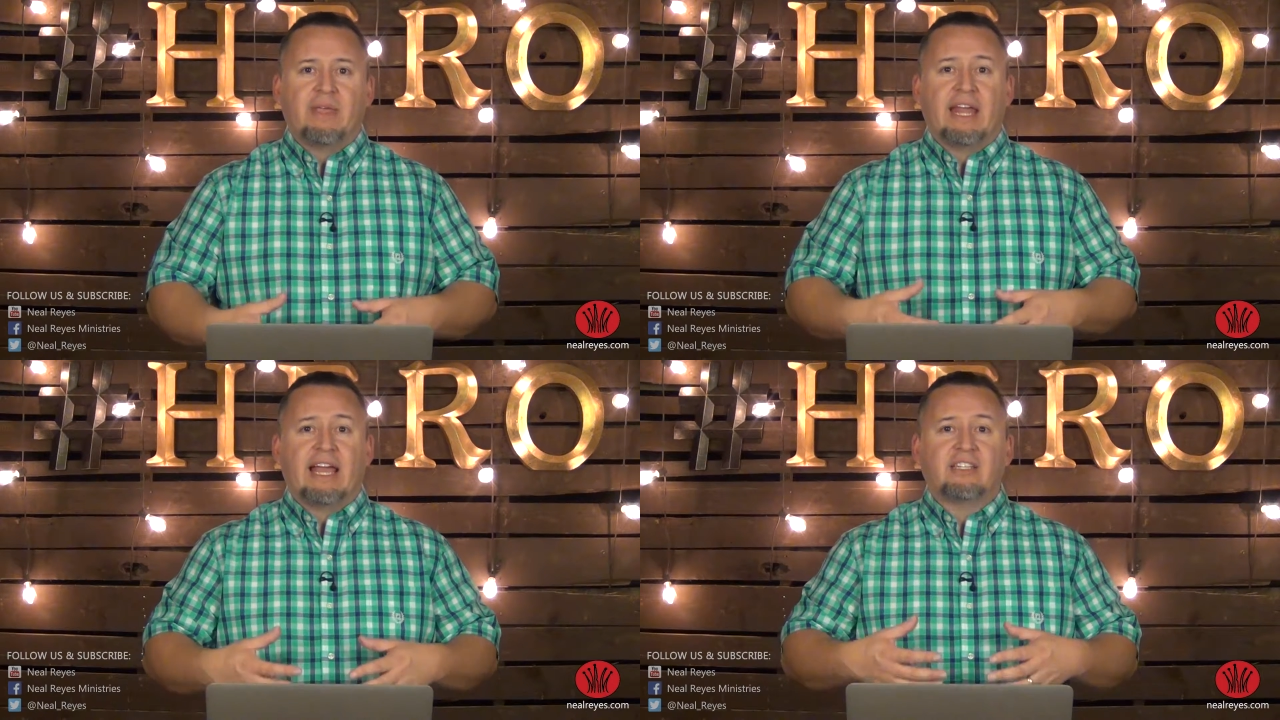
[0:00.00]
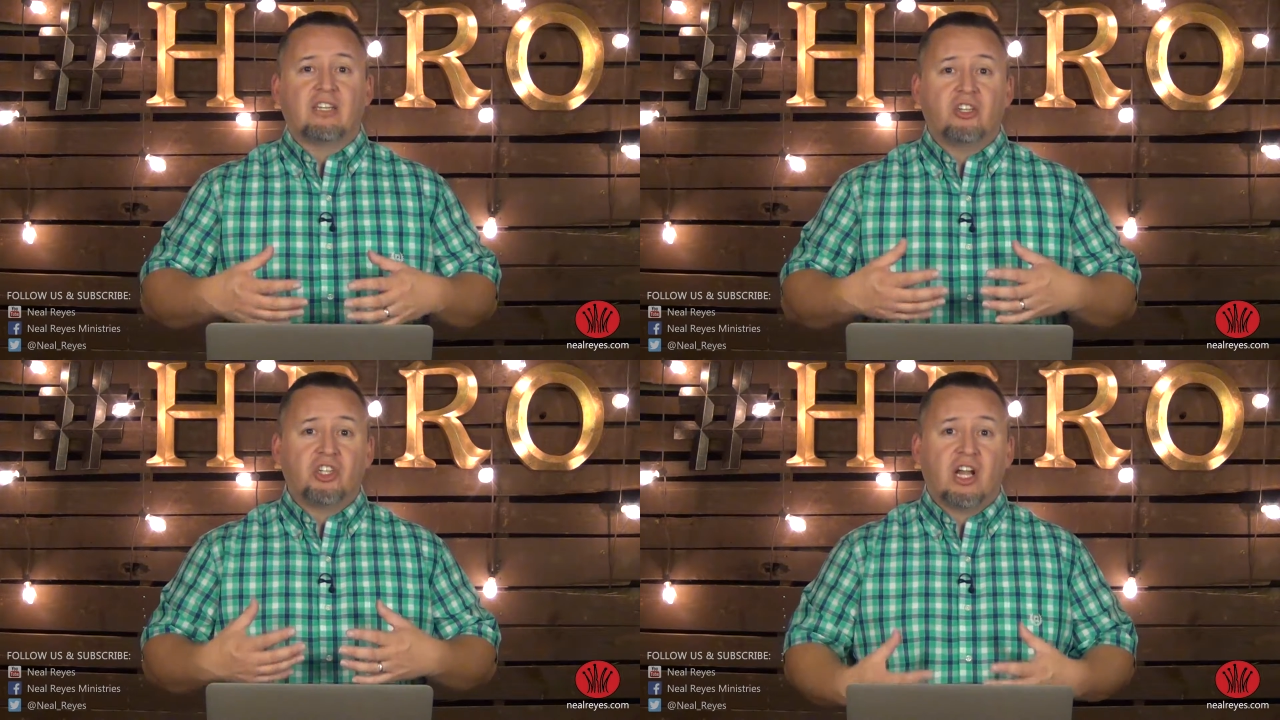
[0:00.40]
And as
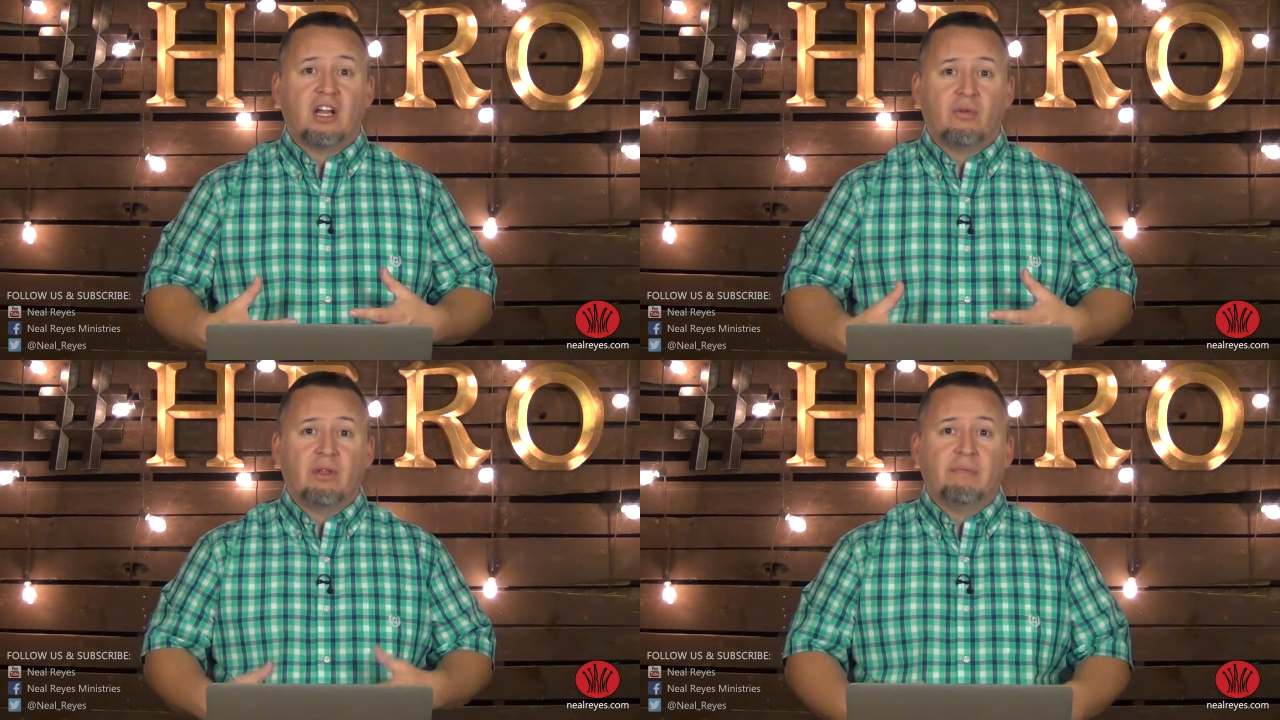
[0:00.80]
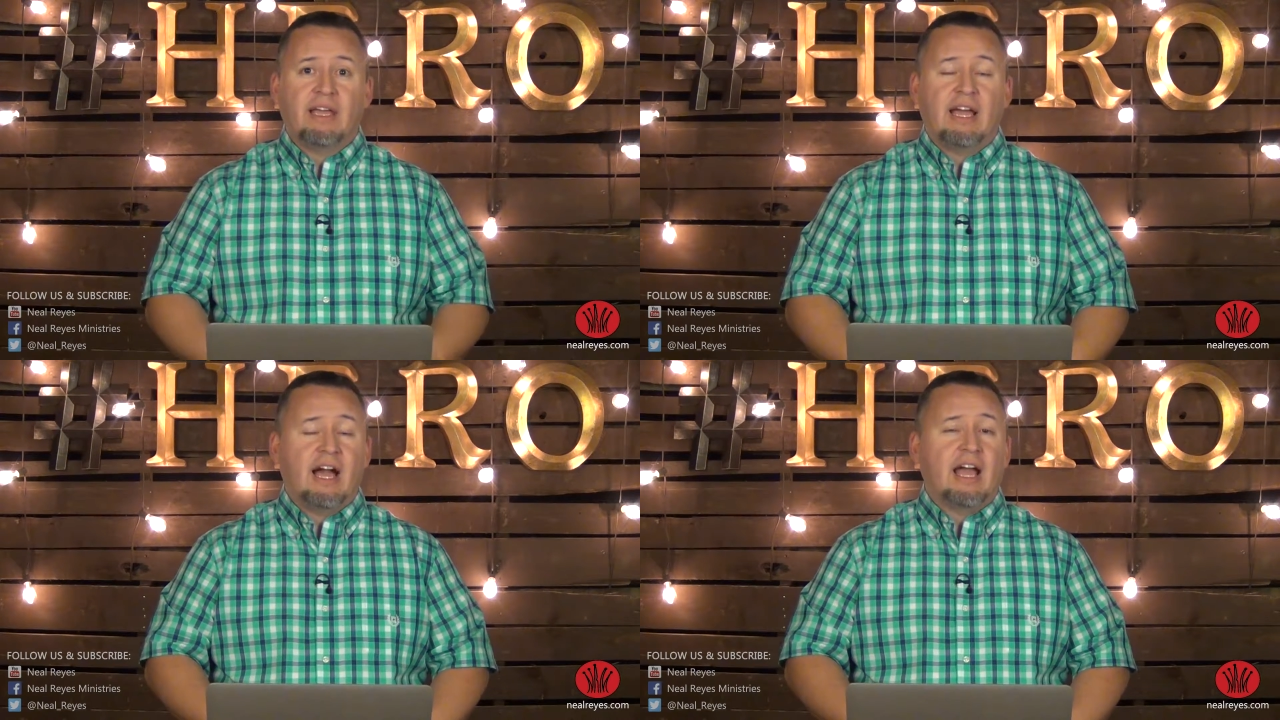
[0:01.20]
He shared it with
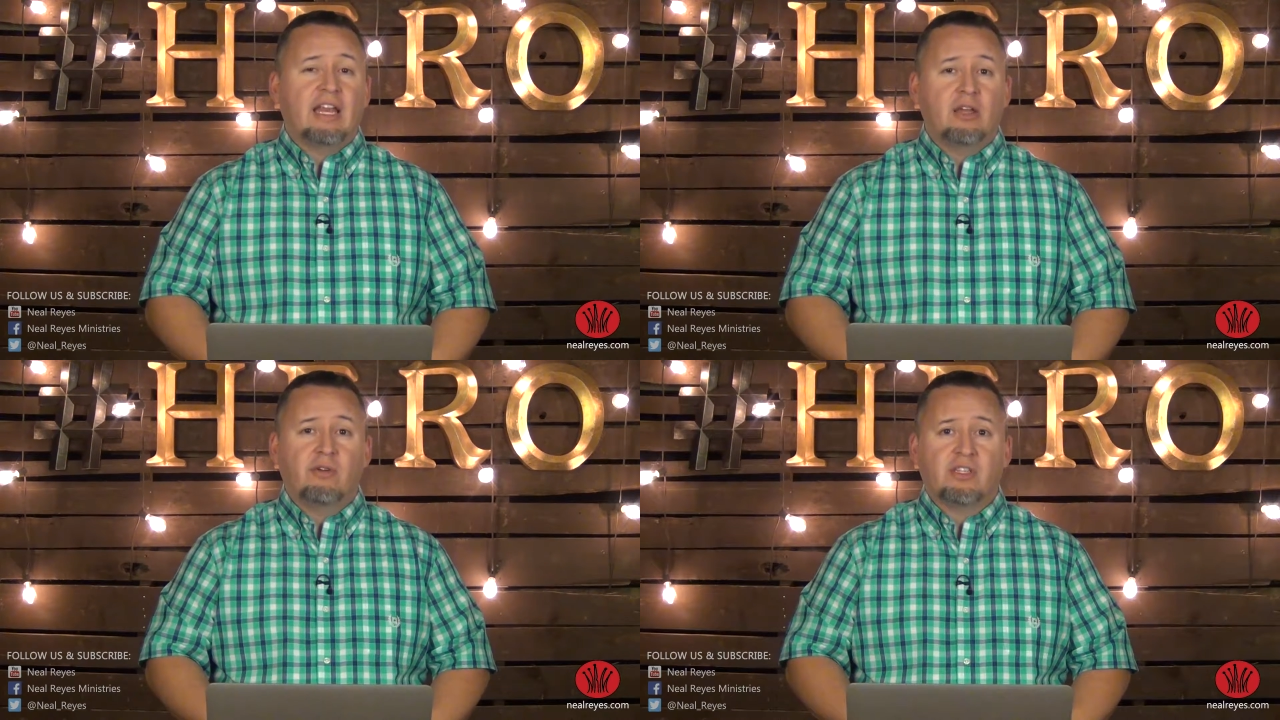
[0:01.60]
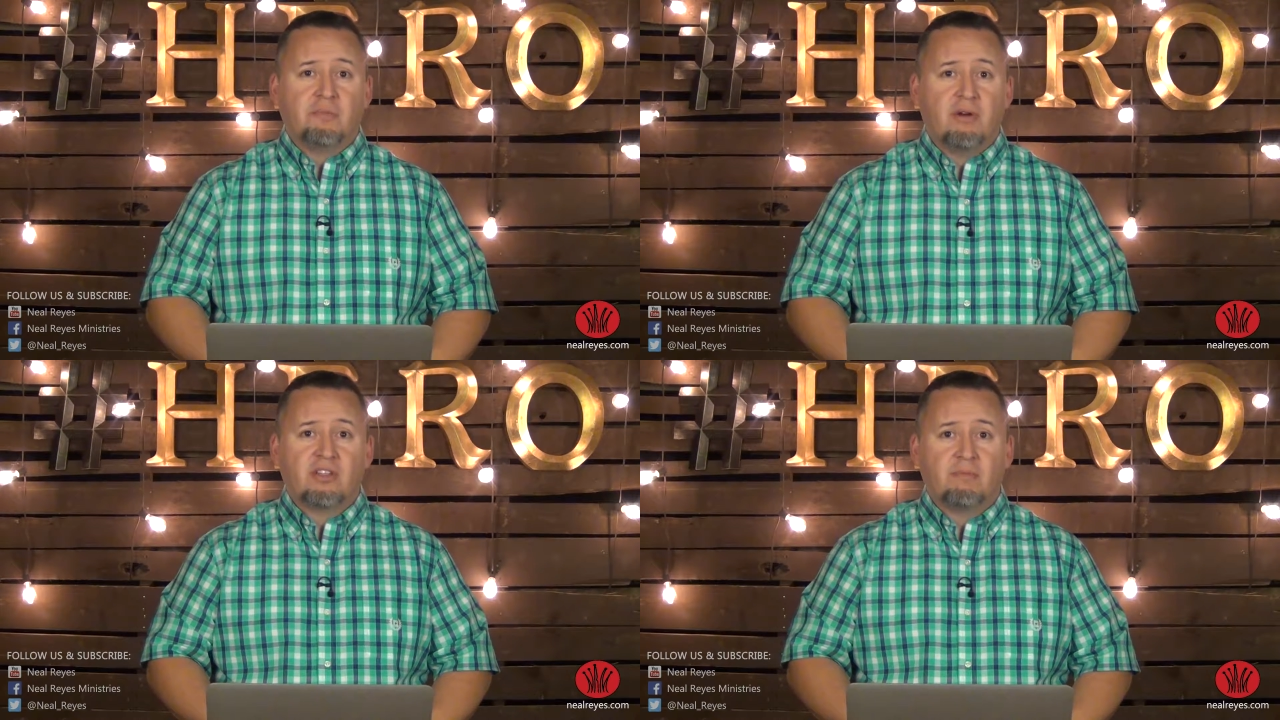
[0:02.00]
me, I knew it spoke